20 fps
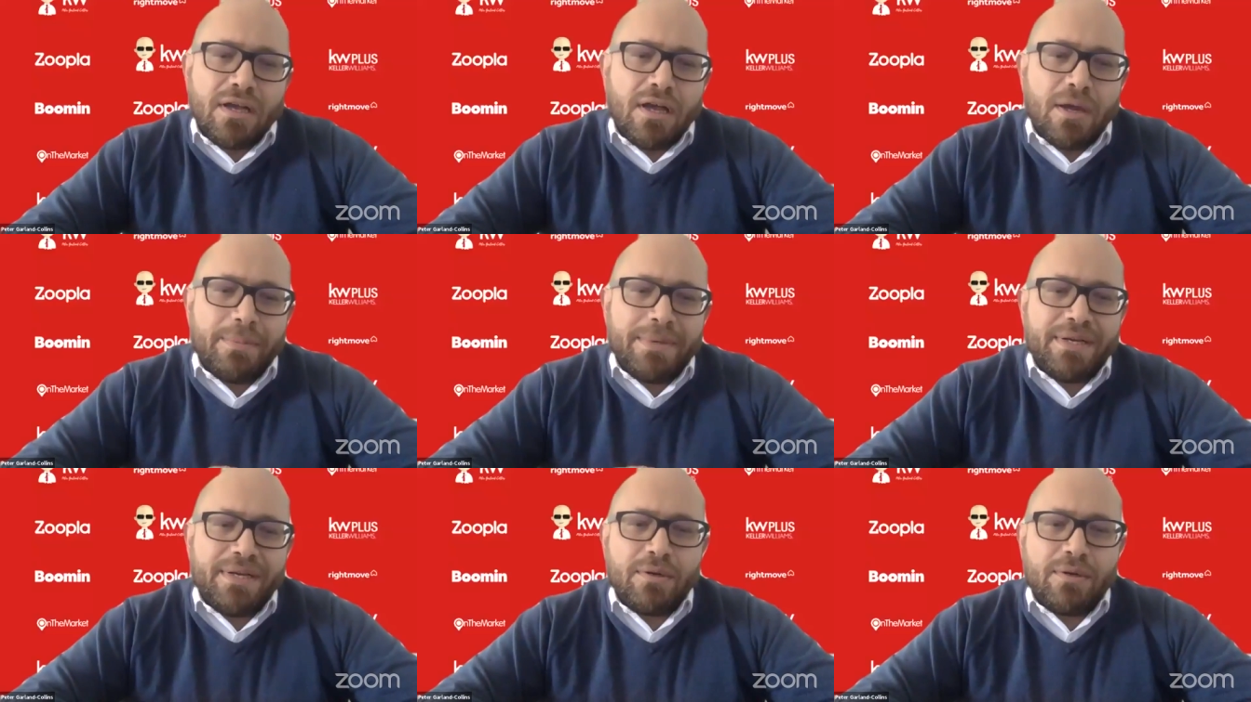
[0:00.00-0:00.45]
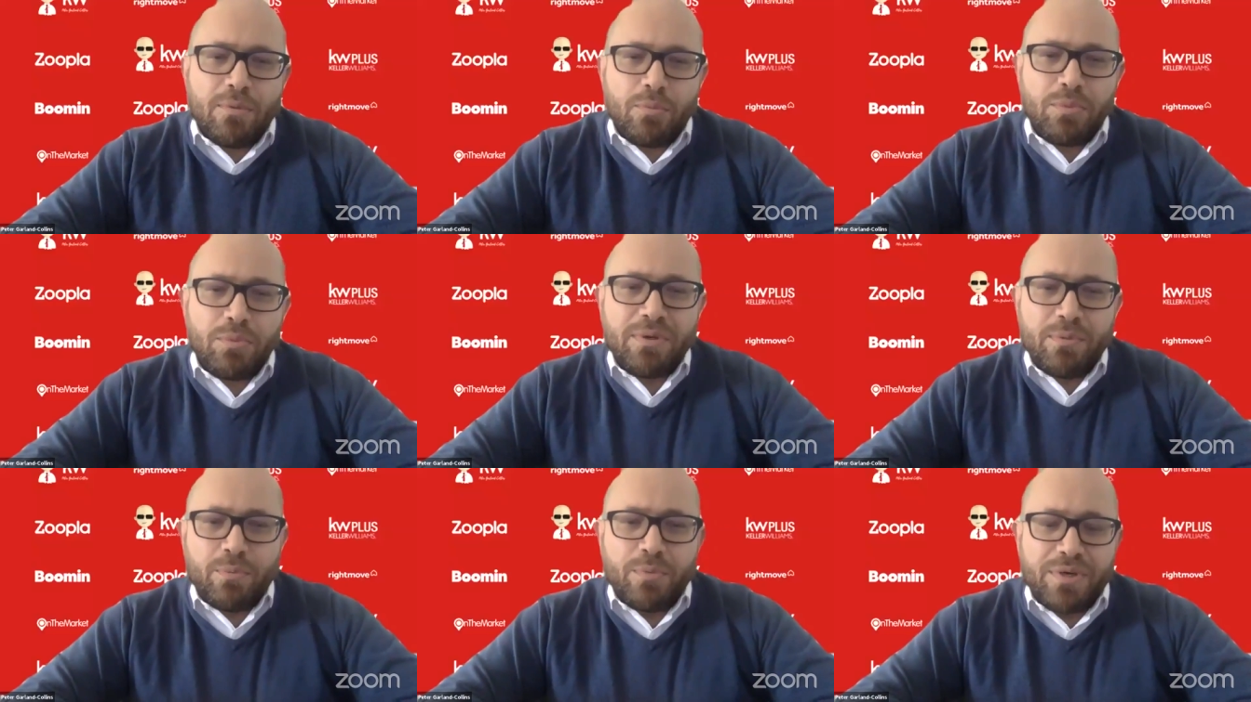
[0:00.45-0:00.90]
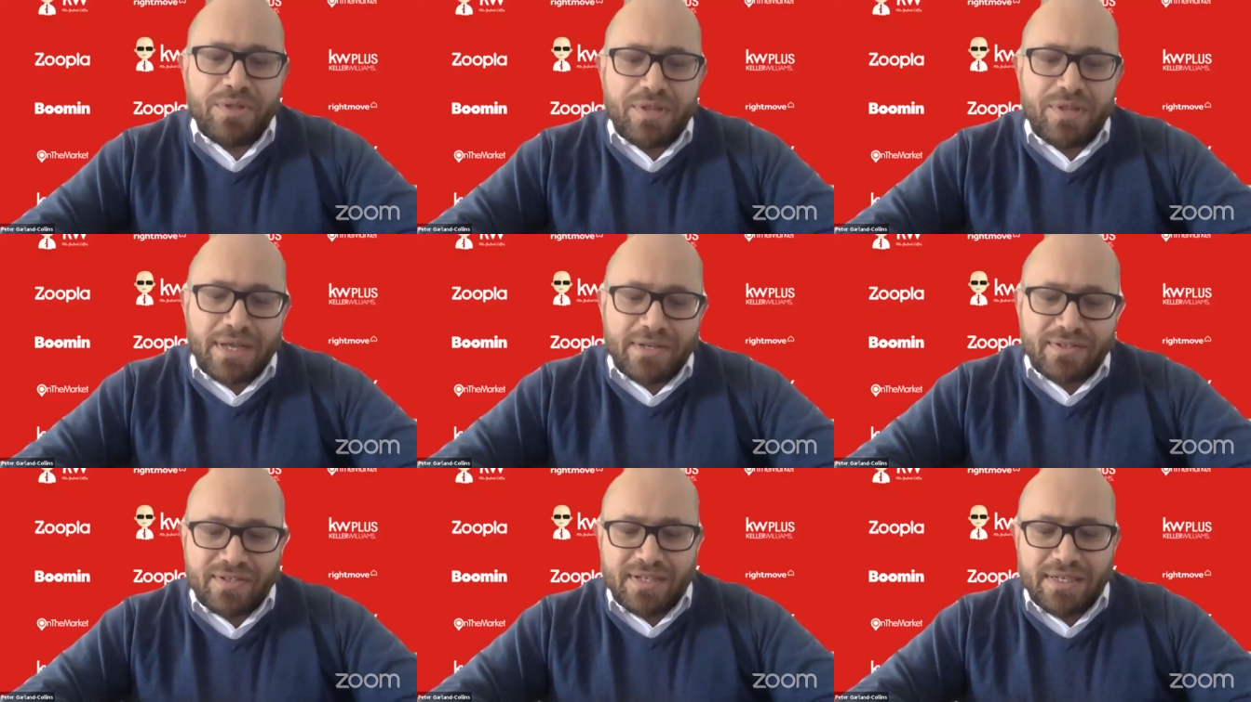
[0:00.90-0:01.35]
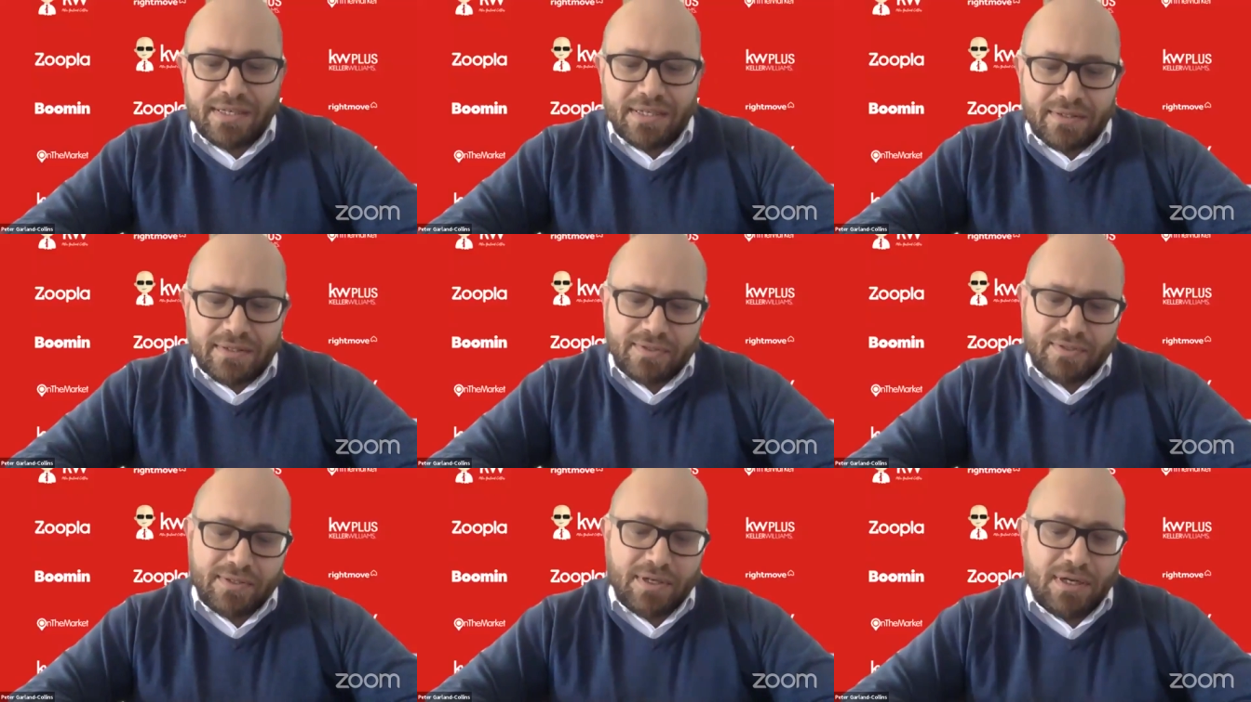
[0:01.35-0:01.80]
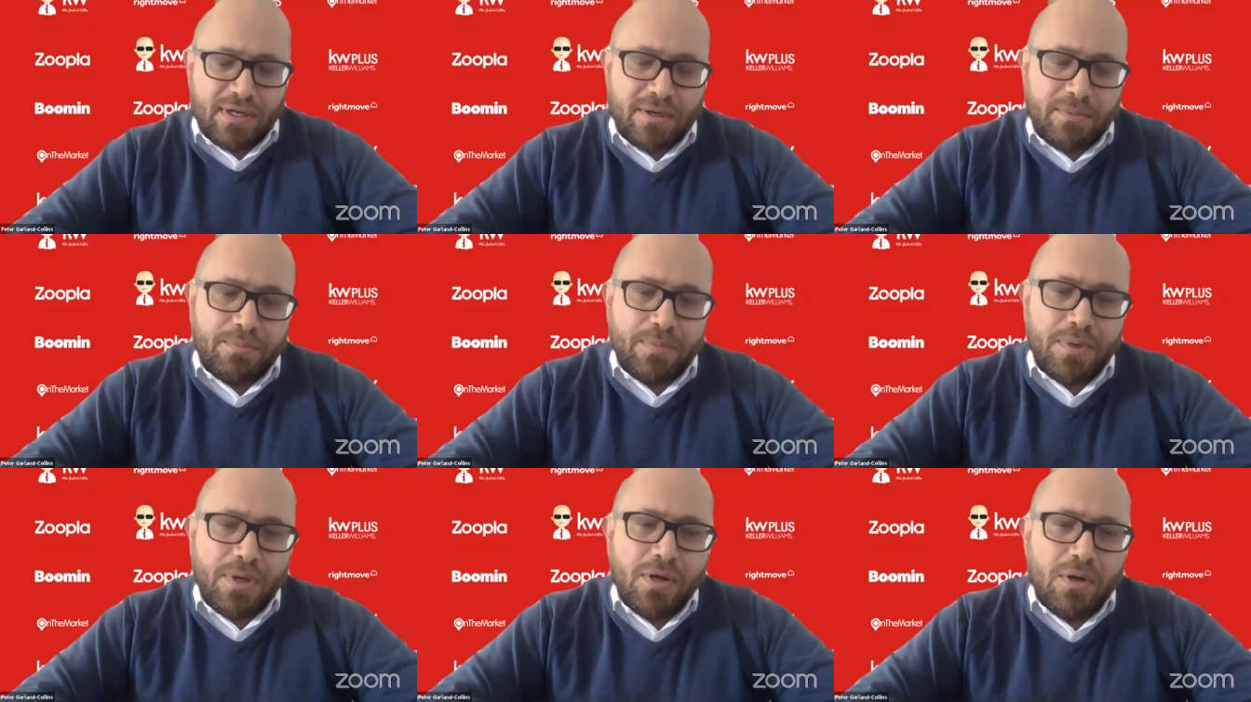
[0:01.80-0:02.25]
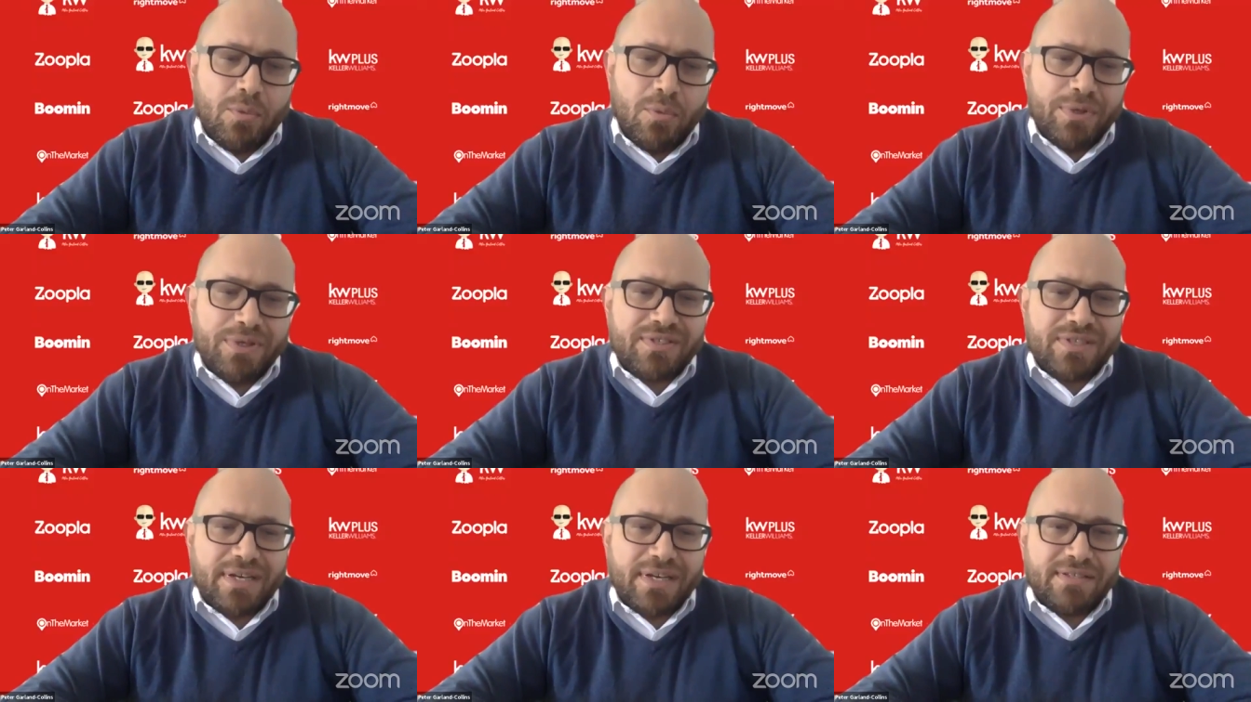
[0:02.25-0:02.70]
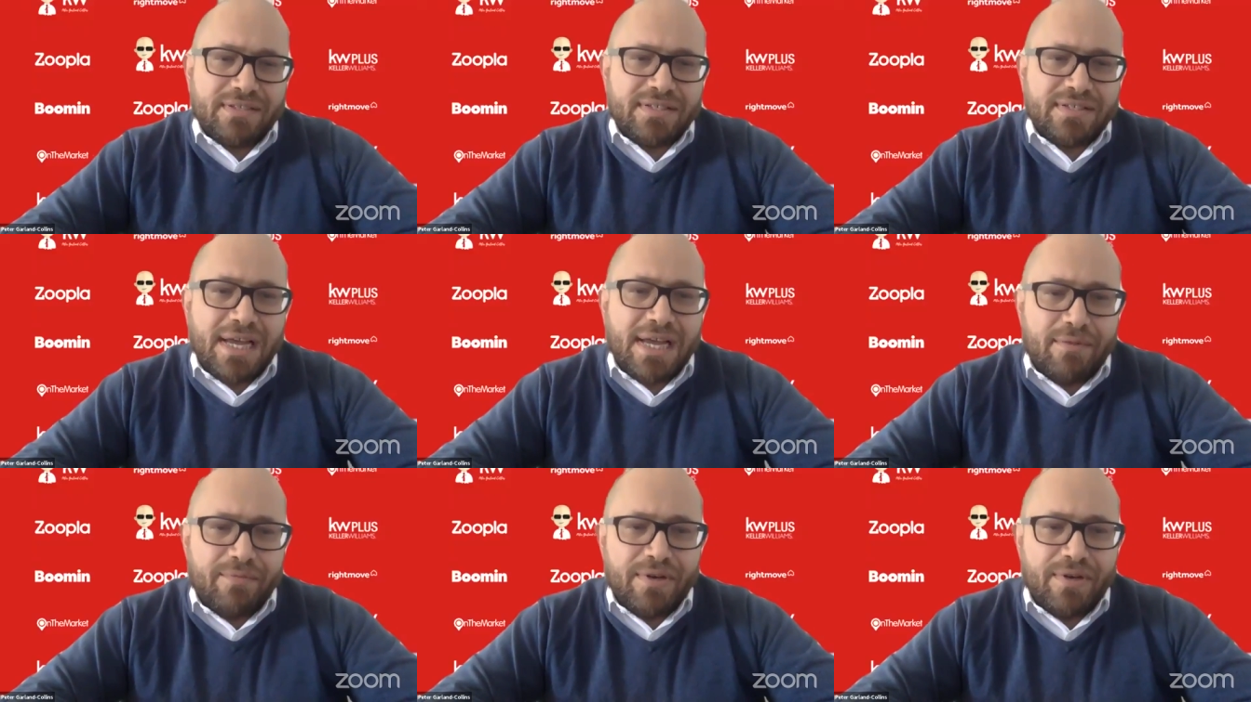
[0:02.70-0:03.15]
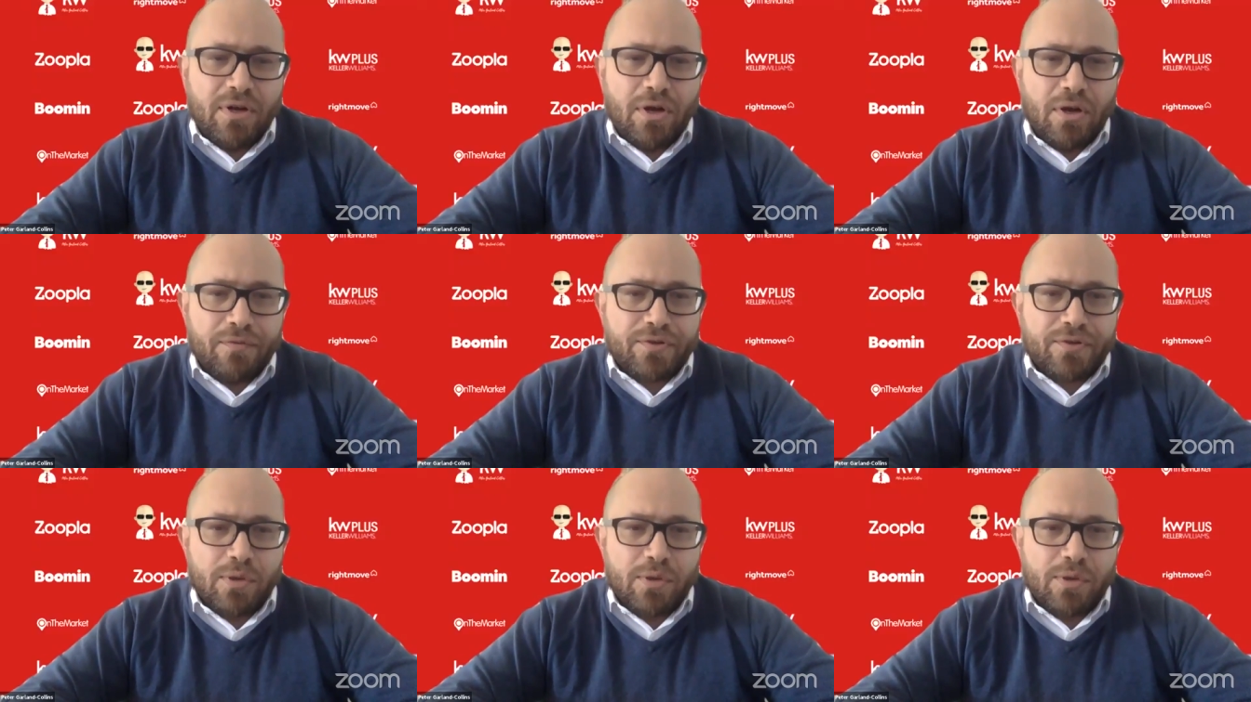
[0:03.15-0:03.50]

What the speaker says: I mean, with Essex, we tend to have a lot of